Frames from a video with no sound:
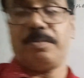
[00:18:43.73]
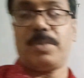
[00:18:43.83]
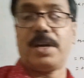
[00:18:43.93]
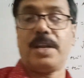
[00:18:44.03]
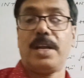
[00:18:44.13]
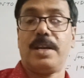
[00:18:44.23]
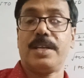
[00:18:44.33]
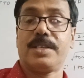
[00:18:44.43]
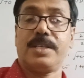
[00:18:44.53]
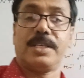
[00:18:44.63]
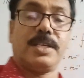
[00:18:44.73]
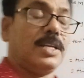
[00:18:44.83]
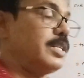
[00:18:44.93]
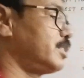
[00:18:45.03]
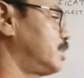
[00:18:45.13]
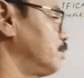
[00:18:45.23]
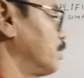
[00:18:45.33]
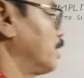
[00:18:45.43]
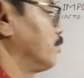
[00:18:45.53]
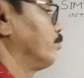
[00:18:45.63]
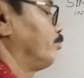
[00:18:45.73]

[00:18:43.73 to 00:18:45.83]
But here restriction is given